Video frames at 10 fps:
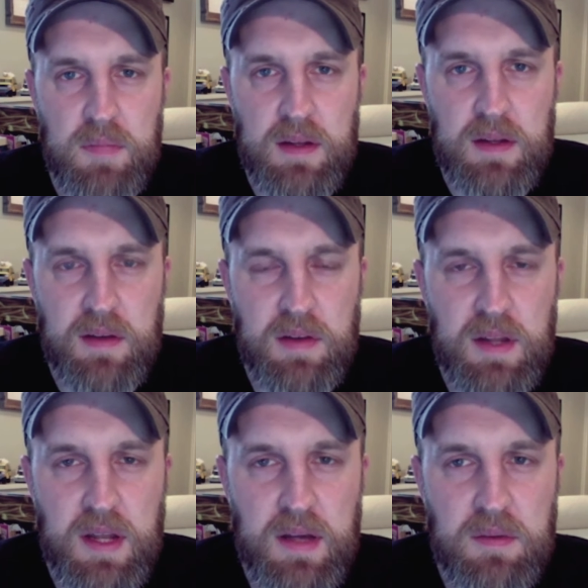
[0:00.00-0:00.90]

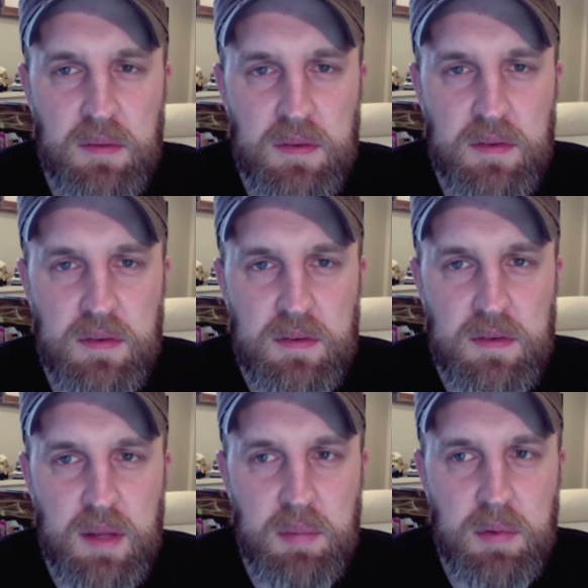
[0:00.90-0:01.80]
endeavor that I was
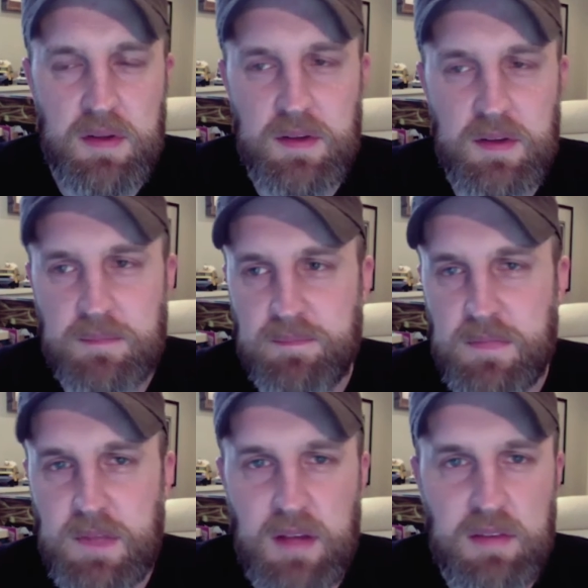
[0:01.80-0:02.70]
able to
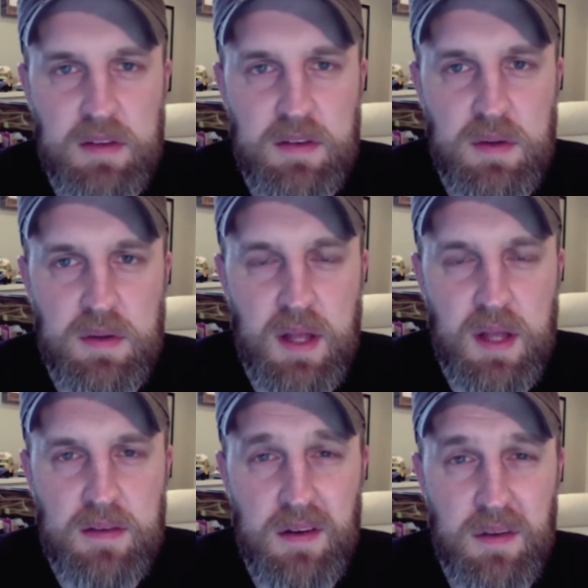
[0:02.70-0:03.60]
dive into, and
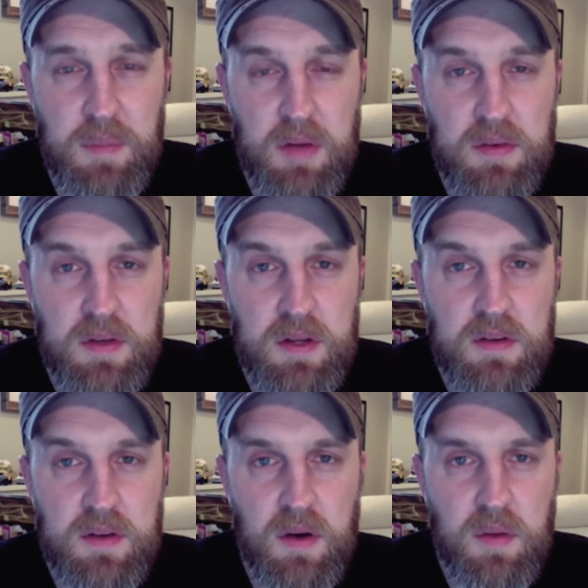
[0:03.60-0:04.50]
that started about 2
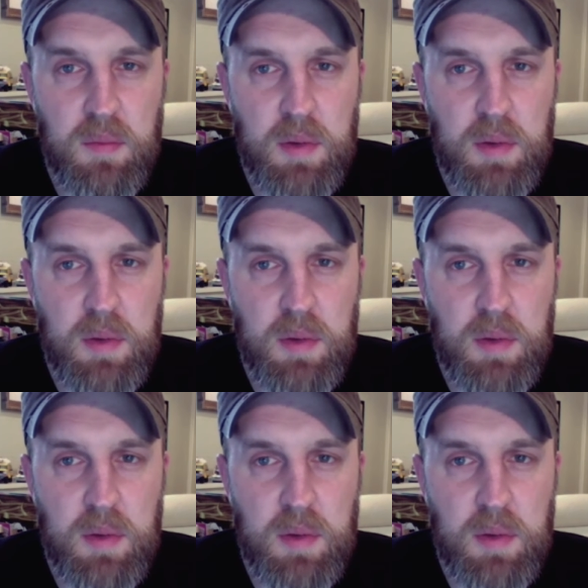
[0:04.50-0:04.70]
years ago.